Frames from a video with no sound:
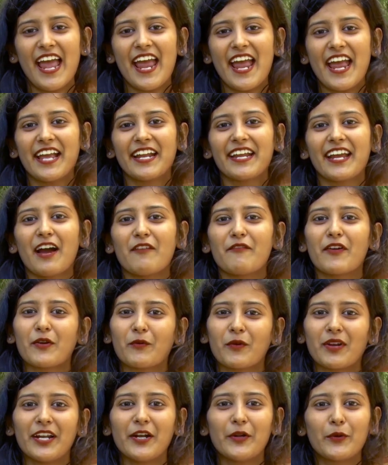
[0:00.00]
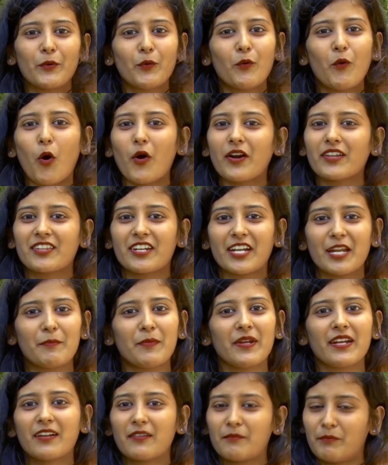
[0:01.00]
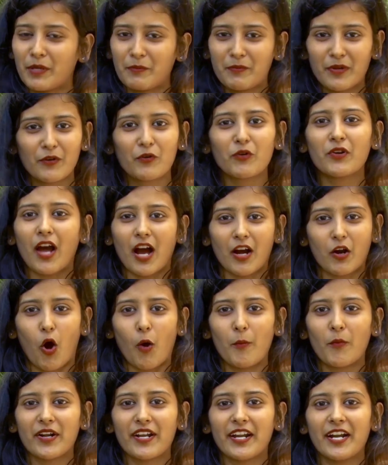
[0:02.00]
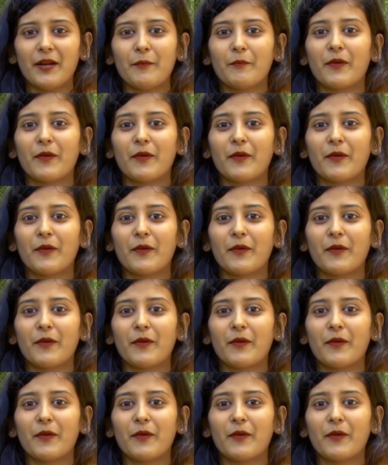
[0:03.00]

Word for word: area where only two or three pe people could accommodate,